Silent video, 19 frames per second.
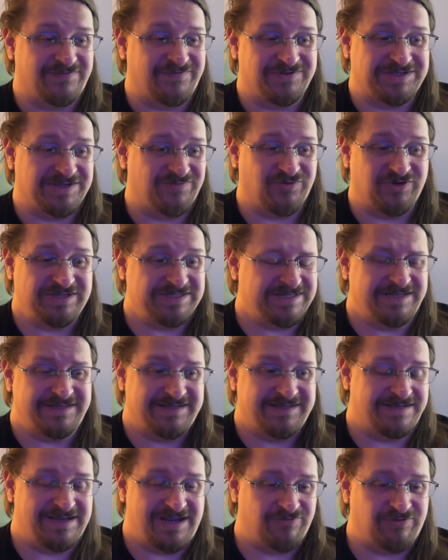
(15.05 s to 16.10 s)
for some reason it
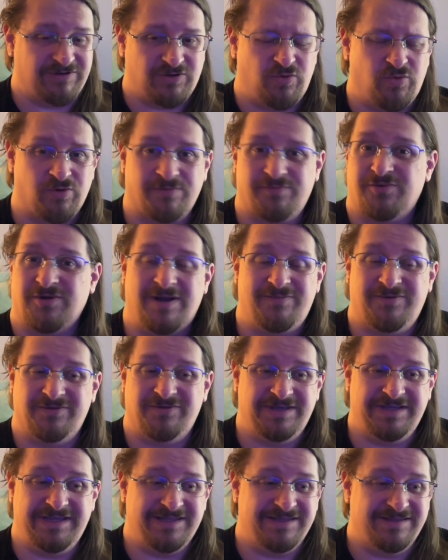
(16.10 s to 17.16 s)
did not record
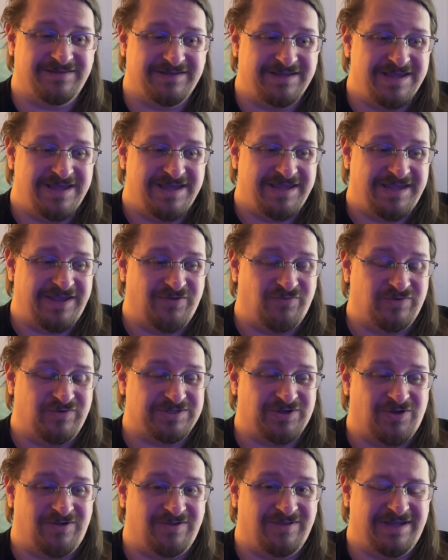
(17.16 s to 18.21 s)
properly, and it
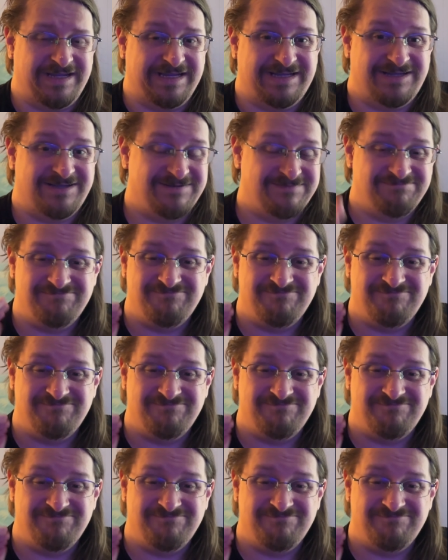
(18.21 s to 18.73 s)
was all like